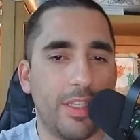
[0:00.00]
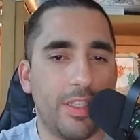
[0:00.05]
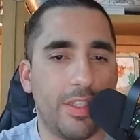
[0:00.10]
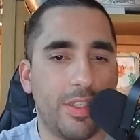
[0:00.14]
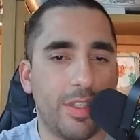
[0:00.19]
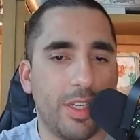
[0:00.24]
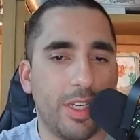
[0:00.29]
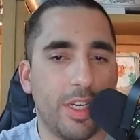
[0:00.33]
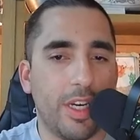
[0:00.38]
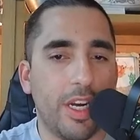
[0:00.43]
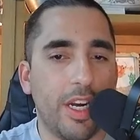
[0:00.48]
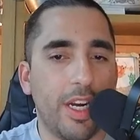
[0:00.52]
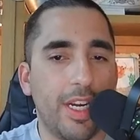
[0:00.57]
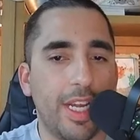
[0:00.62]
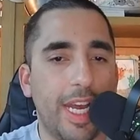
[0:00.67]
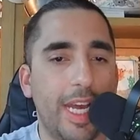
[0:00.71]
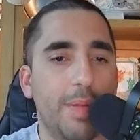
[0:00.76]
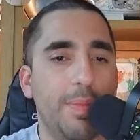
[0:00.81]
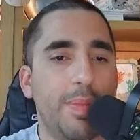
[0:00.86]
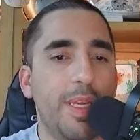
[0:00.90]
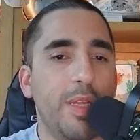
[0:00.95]
Steele at guard.
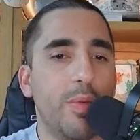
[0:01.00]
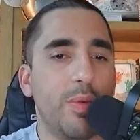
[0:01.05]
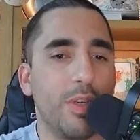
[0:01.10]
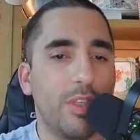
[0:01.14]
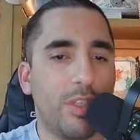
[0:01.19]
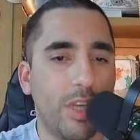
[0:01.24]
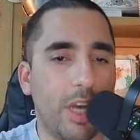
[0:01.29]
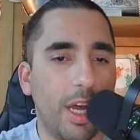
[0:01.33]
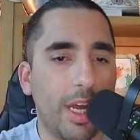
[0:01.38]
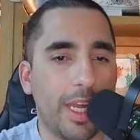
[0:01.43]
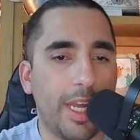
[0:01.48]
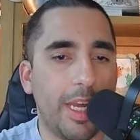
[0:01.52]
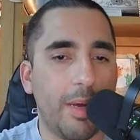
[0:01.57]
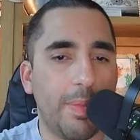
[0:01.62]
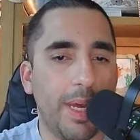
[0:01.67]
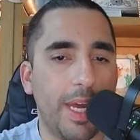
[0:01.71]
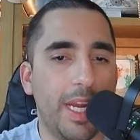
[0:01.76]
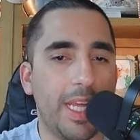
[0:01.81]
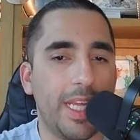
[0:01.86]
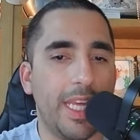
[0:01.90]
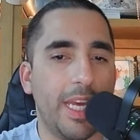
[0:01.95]
I mean, we're talking
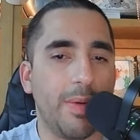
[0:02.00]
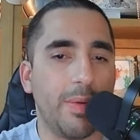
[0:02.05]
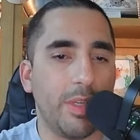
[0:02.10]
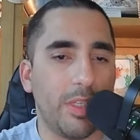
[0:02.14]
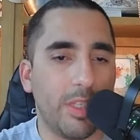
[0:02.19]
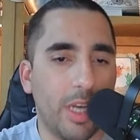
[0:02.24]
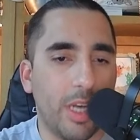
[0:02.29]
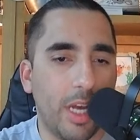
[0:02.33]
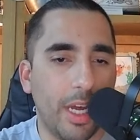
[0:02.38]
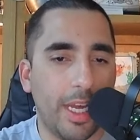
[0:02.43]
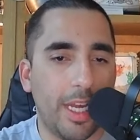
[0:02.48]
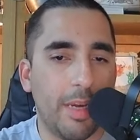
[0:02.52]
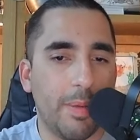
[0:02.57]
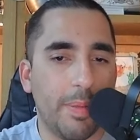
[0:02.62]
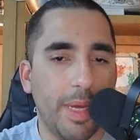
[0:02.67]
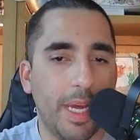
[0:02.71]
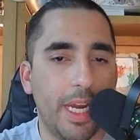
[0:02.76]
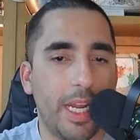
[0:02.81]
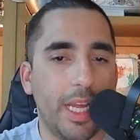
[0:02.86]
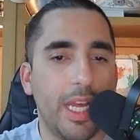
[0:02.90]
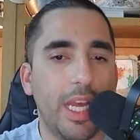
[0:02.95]
about it. Yeah, we're talking
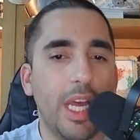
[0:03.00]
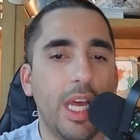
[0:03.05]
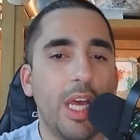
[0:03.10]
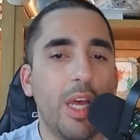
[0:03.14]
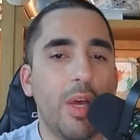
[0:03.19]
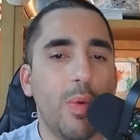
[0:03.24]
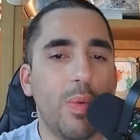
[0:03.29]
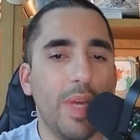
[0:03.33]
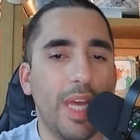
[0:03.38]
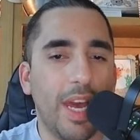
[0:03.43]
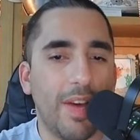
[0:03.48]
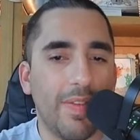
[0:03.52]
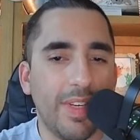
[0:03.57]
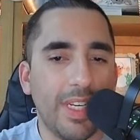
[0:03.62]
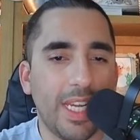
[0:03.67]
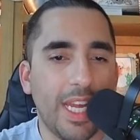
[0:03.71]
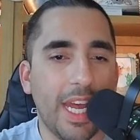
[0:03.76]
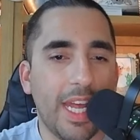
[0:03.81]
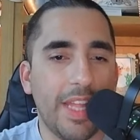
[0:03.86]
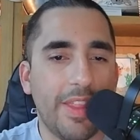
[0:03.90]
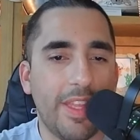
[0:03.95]
about it. We haven't
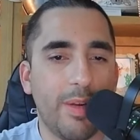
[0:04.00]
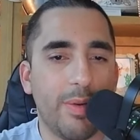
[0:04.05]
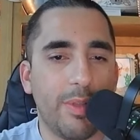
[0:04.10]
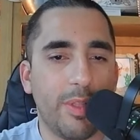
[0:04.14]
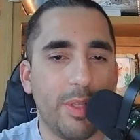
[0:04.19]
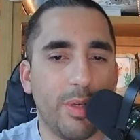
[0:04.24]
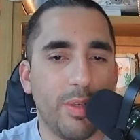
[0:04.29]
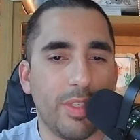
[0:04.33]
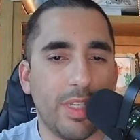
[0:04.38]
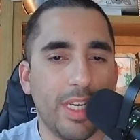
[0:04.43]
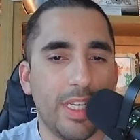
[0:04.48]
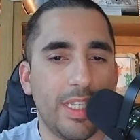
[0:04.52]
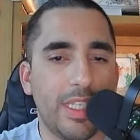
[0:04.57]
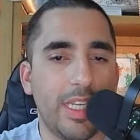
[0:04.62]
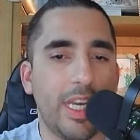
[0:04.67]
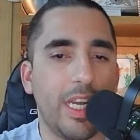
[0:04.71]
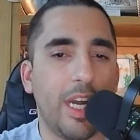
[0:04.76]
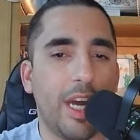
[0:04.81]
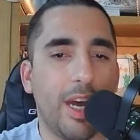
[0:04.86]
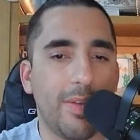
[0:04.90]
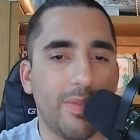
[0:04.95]
gotten there with those guys
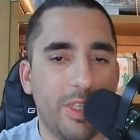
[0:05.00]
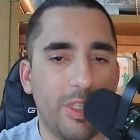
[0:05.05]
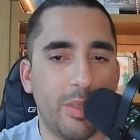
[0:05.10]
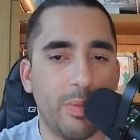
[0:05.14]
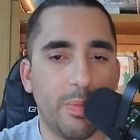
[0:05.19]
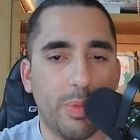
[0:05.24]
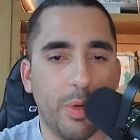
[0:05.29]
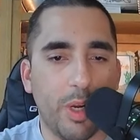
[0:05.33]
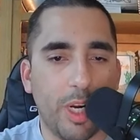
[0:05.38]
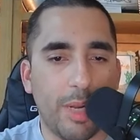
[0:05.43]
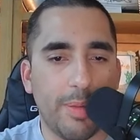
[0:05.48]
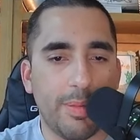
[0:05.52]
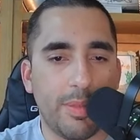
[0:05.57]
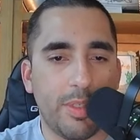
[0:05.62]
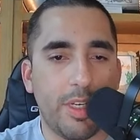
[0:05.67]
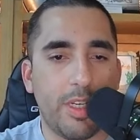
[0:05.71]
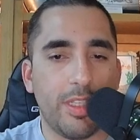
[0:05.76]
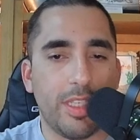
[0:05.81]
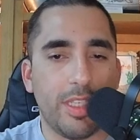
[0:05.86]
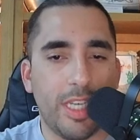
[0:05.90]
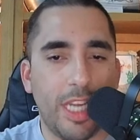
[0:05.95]
yet. Off-season program
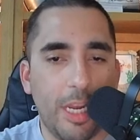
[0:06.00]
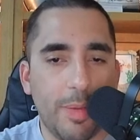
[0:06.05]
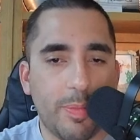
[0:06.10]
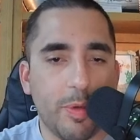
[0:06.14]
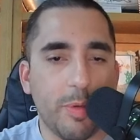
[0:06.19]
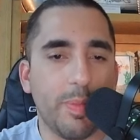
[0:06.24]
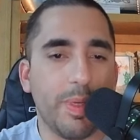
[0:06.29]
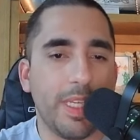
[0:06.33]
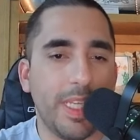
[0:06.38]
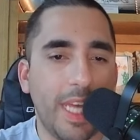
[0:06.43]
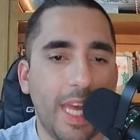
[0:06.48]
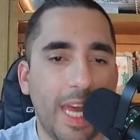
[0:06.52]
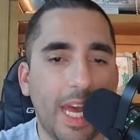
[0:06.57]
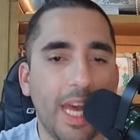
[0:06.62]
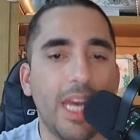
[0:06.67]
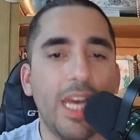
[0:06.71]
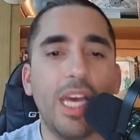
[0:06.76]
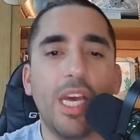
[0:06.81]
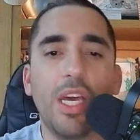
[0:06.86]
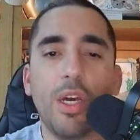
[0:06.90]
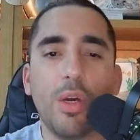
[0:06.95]
starts in April, but yeah,
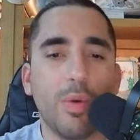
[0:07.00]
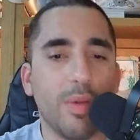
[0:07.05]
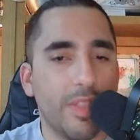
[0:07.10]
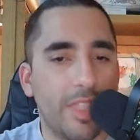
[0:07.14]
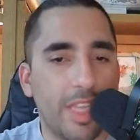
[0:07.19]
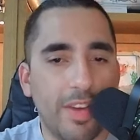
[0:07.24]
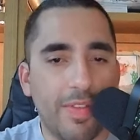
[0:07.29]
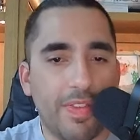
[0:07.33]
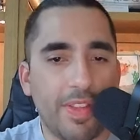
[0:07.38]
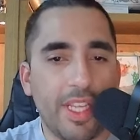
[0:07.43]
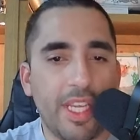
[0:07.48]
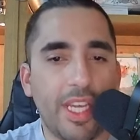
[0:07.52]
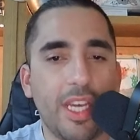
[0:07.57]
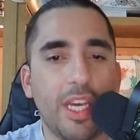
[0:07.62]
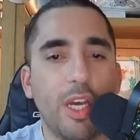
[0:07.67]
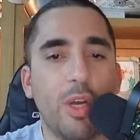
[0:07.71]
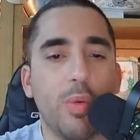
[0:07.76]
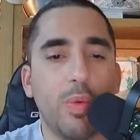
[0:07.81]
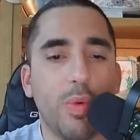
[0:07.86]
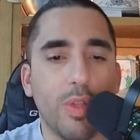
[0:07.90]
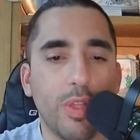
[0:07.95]
well, definitely
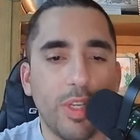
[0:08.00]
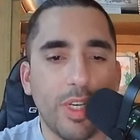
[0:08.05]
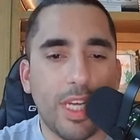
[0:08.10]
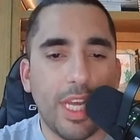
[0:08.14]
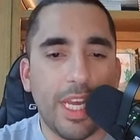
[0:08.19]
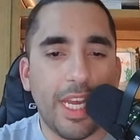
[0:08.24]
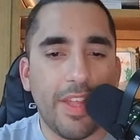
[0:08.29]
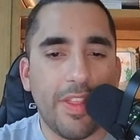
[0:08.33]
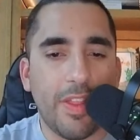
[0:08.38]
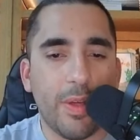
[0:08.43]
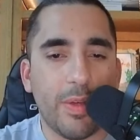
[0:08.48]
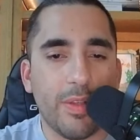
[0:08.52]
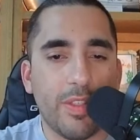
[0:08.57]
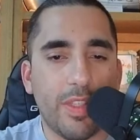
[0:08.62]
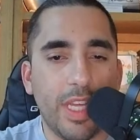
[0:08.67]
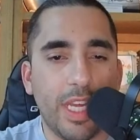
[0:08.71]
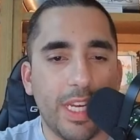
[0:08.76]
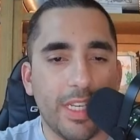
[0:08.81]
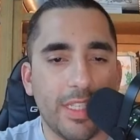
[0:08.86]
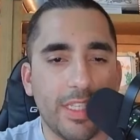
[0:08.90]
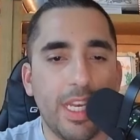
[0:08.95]
we're looking at those
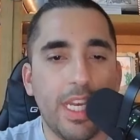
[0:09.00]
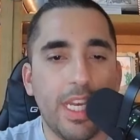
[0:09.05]
things.